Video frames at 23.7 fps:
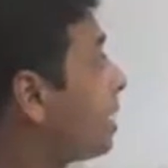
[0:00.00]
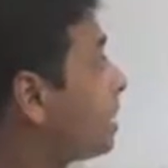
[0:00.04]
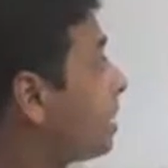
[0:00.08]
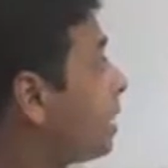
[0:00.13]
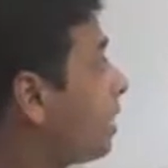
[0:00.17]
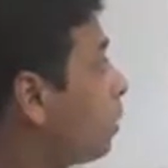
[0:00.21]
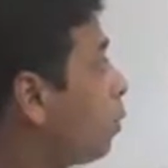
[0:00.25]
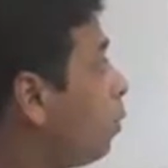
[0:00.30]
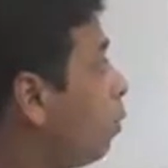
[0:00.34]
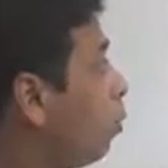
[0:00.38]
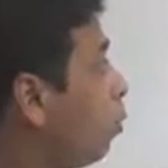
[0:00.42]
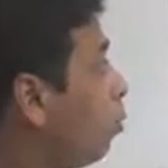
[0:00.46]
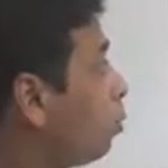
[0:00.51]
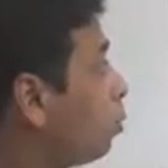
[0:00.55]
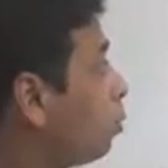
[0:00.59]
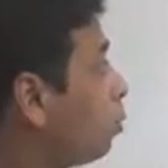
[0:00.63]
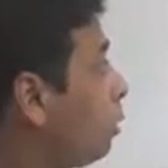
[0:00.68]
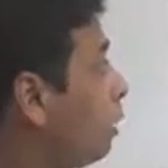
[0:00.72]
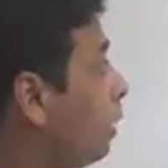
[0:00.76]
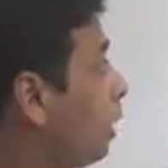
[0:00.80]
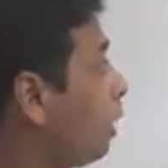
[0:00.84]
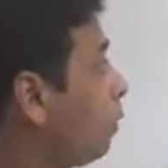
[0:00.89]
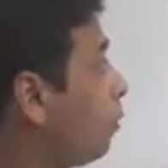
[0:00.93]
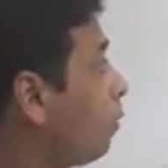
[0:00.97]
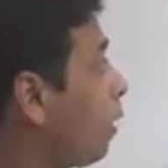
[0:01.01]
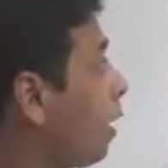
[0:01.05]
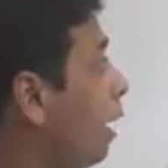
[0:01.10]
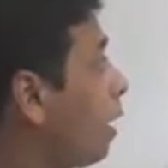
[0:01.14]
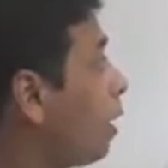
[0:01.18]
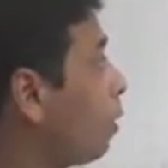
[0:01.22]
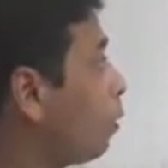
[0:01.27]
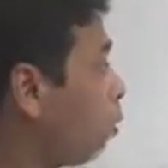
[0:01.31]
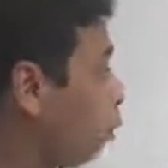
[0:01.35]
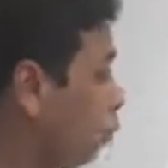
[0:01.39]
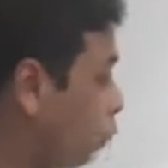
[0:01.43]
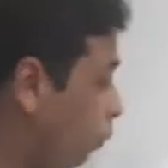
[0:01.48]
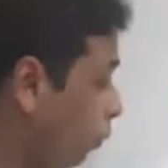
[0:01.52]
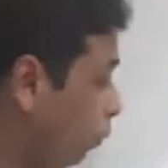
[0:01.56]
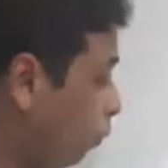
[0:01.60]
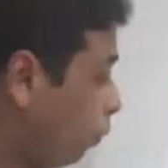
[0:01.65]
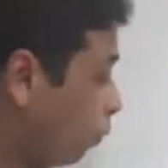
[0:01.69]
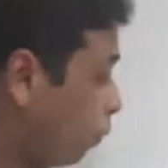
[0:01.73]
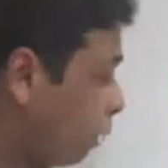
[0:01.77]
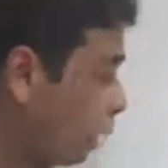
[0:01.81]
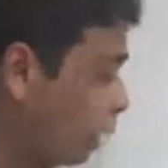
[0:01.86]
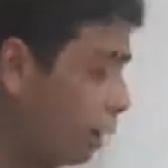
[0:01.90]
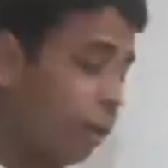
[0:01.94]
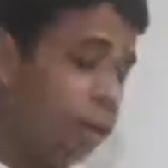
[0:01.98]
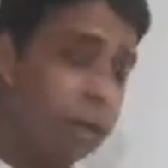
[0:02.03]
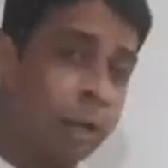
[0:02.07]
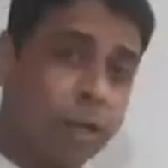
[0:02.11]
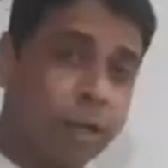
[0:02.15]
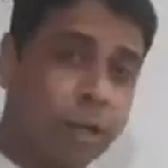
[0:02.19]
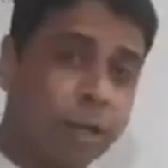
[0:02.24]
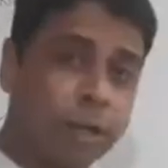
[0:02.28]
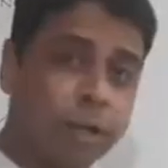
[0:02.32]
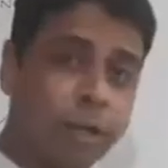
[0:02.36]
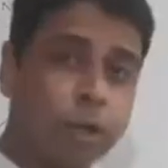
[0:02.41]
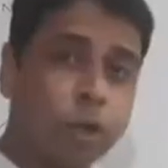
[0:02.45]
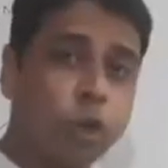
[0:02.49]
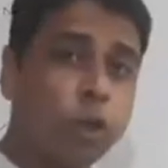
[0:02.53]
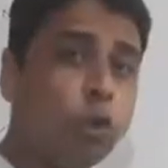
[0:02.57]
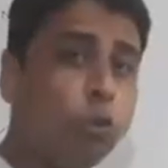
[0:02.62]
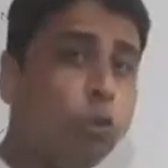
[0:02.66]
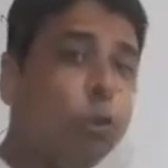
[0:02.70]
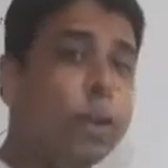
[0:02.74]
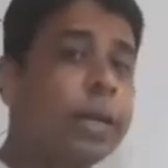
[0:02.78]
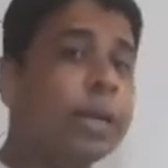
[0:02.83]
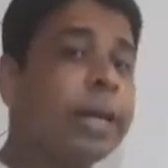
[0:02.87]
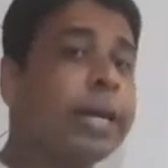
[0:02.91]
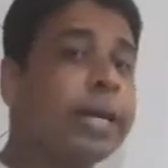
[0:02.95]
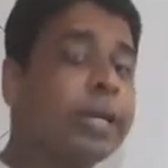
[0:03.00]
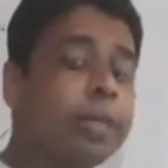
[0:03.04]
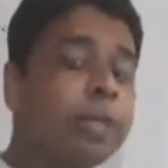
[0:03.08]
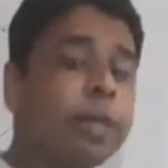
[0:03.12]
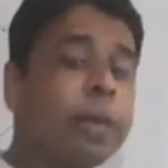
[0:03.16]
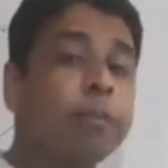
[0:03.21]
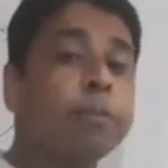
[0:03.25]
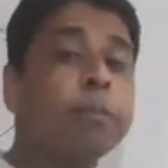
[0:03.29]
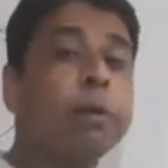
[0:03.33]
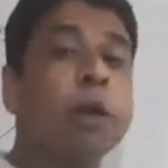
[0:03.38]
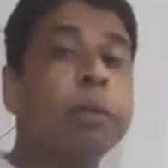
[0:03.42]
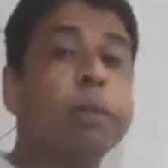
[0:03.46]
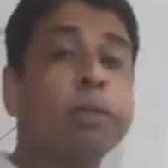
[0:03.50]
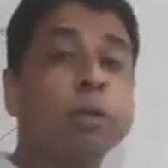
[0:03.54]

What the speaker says: equal to 3 and y equal to 4 here, you will get proper